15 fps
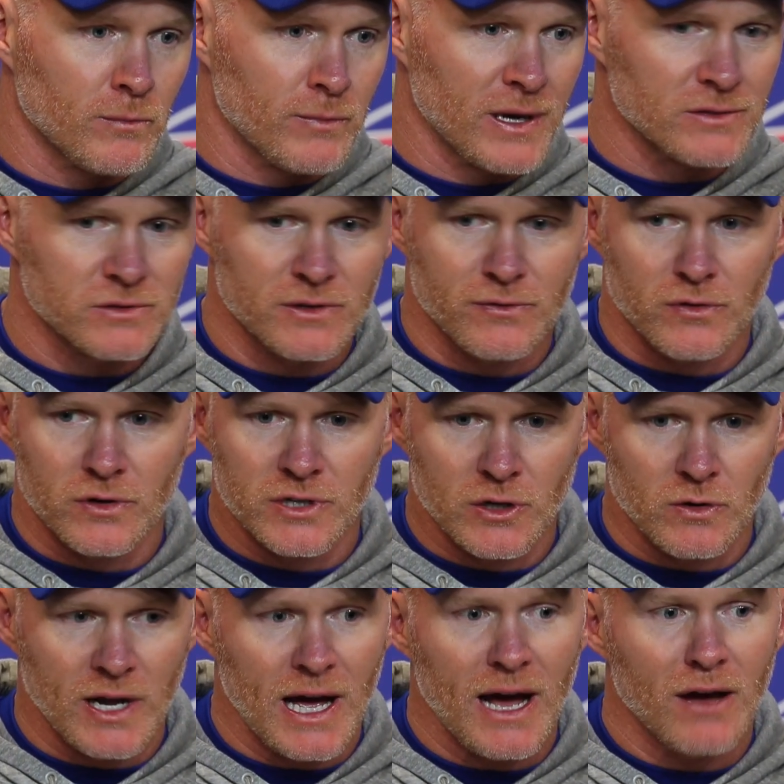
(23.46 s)
basically for a
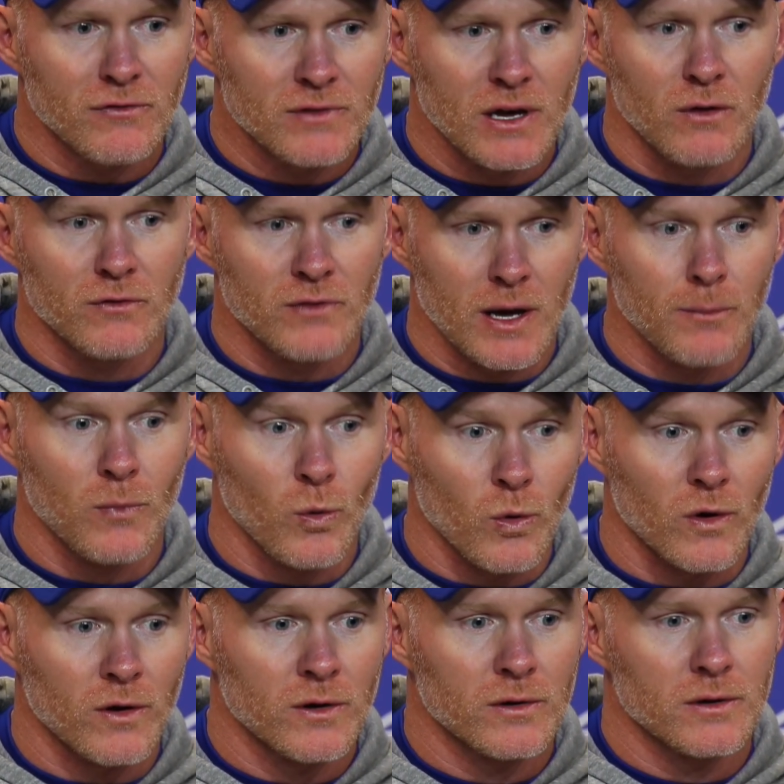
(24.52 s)
year and a half now, if not
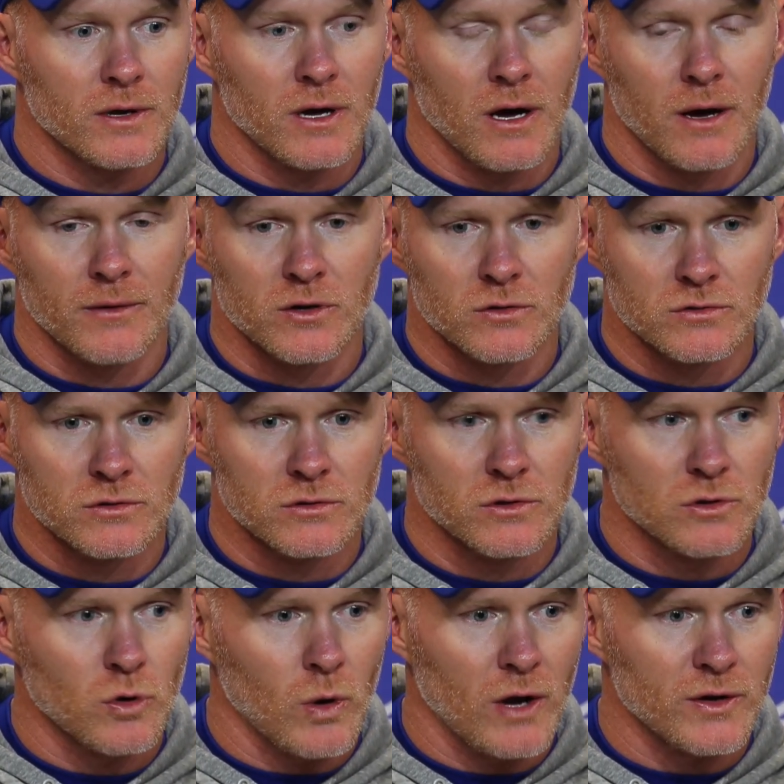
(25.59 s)
more. Uh, good,
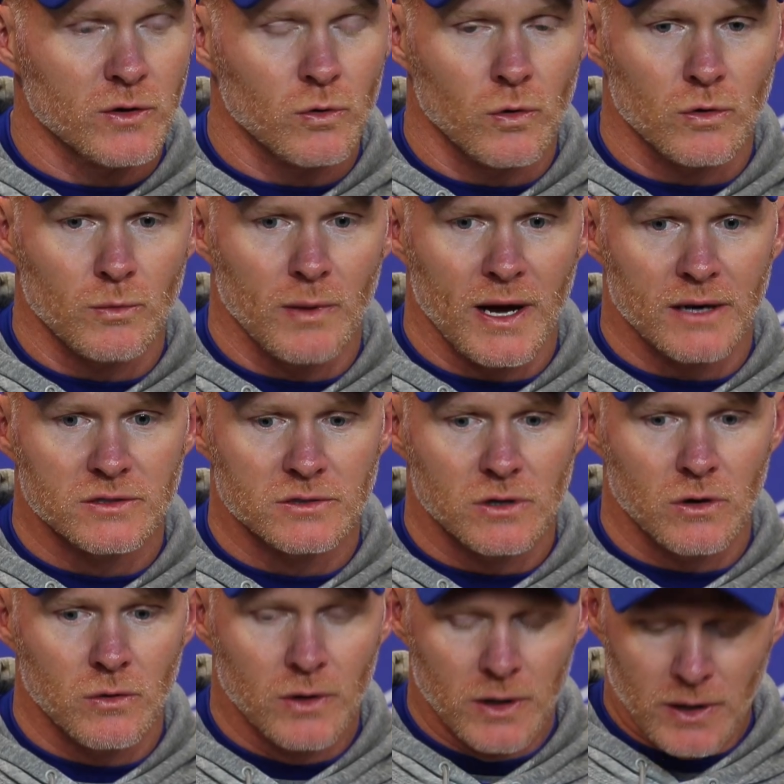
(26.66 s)
good quality quarterback.
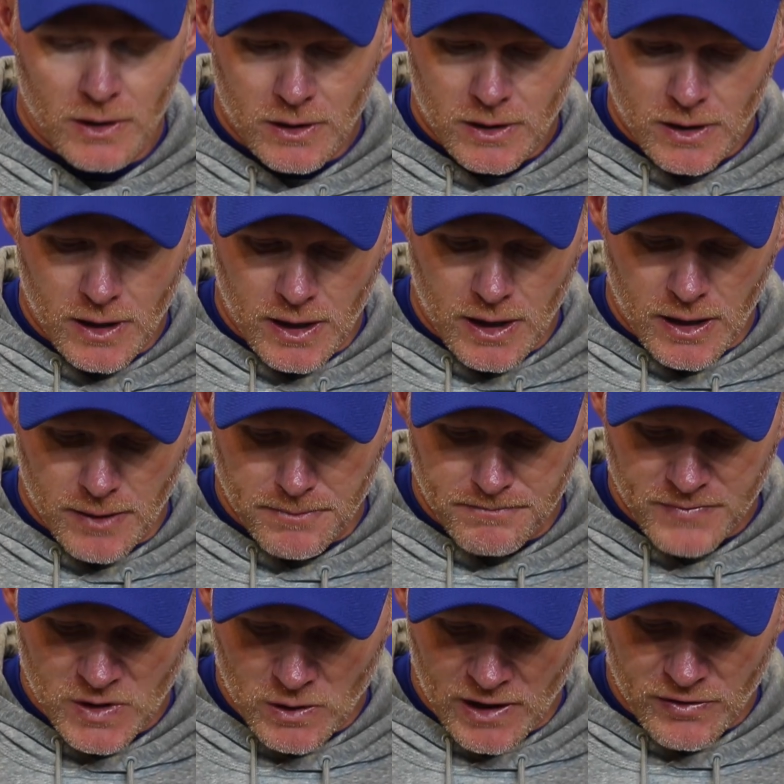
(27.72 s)
So, um,
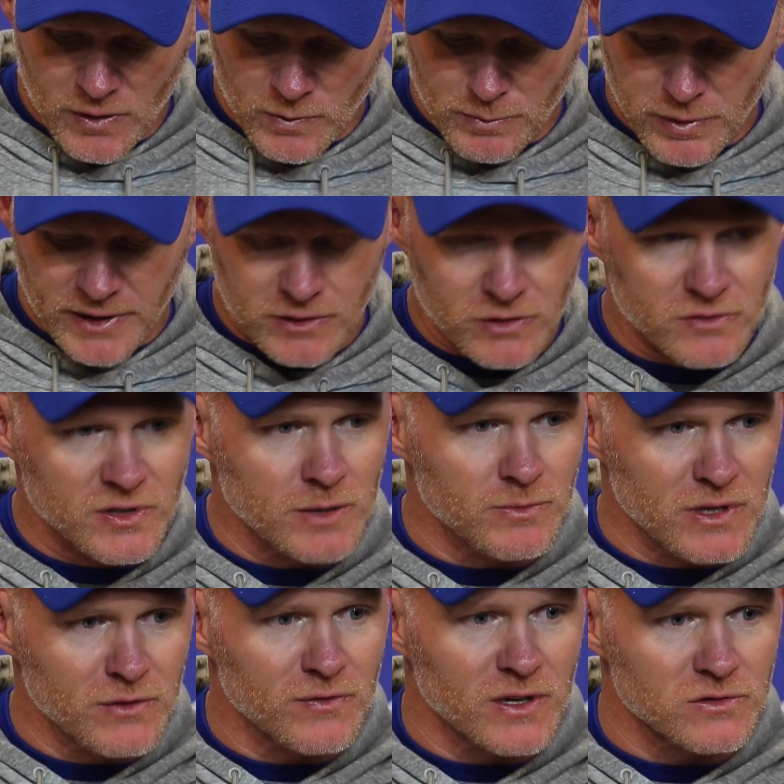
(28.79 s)
you know, I thought we played good team
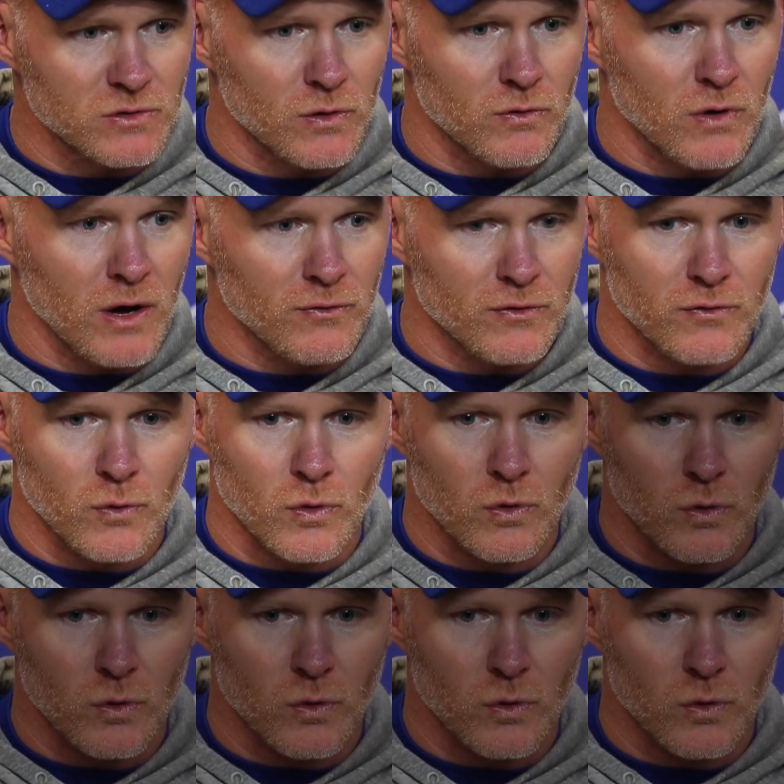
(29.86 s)
defense overall for four